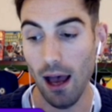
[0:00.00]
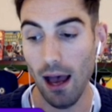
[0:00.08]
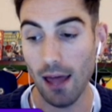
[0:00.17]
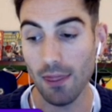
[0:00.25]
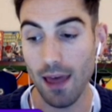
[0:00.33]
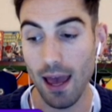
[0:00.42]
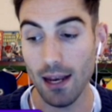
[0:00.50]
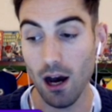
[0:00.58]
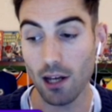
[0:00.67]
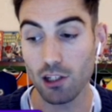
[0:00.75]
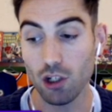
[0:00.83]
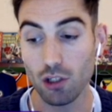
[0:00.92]
then
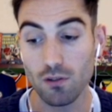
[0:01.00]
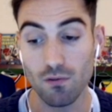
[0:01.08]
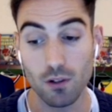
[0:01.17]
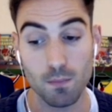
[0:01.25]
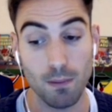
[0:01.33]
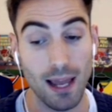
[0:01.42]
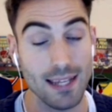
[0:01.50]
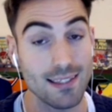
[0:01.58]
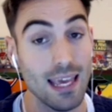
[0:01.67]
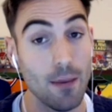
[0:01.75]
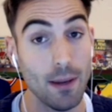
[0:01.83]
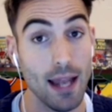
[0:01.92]
I could replace
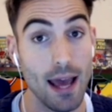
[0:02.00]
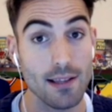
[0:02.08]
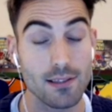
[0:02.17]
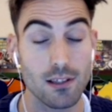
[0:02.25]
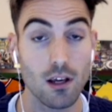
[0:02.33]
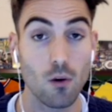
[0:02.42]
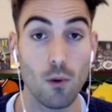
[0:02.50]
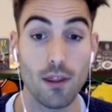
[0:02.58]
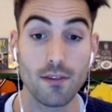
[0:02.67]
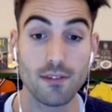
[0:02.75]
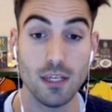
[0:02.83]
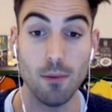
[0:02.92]
Jimenez
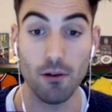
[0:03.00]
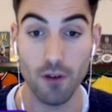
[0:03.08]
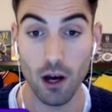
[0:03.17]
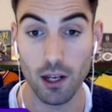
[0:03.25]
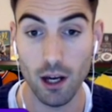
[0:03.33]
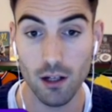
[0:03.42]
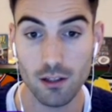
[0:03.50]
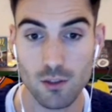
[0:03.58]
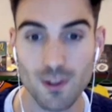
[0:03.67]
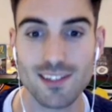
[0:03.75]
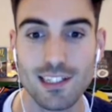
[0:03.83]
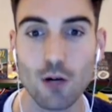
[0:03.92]
with Timo Werner.
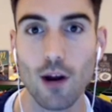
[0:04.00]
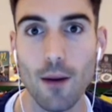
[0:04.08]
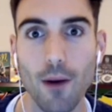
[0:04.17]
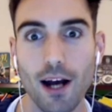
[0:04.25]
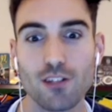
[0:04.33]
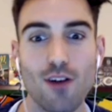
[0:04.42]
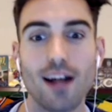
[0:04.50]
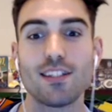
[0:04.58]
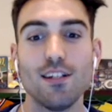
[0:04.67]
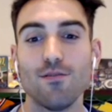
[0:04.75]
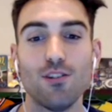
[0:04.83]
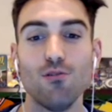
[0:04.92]
So I still get my
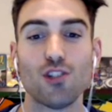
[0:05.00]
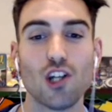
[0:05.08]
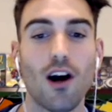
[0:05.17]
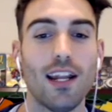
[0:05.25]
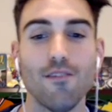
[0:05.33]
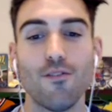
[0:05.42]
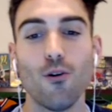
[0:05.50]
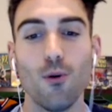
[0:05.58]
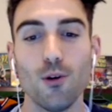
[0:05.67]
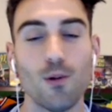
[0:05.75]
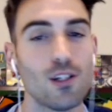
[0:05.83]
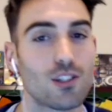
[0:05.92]
attractive new shiny
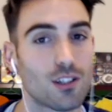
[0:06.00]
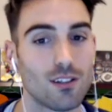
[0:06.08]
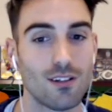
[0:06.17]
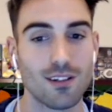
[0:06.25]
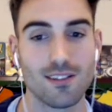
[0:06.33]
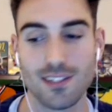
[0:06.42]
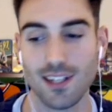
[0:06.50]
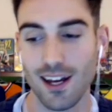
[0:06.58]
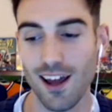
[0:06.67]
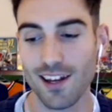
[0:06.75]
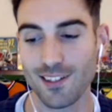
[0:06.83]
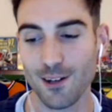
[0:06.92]
forward, which another big. I
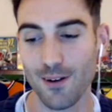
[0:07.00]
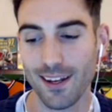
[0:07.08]
like doing.